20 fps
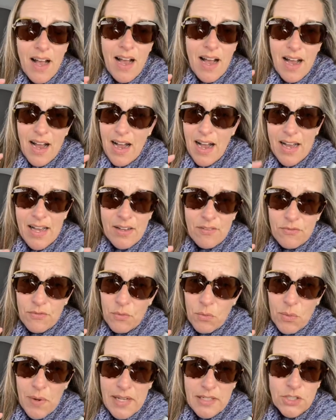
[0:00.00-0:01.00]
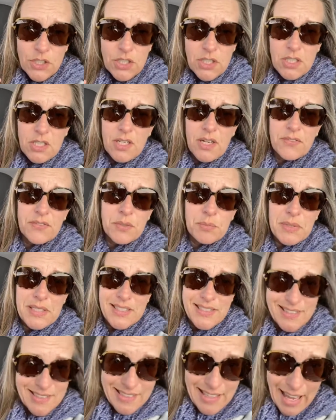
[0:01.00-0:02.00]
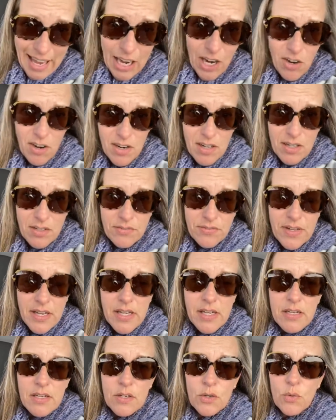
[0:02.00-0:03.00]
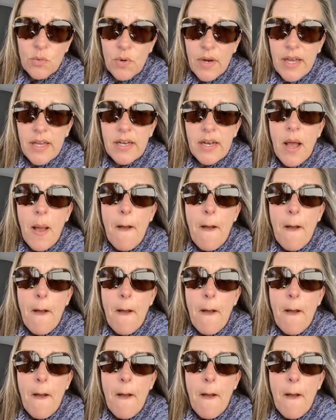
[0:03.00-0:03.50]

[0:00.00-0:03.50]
I've read just enough to be scared of it, right?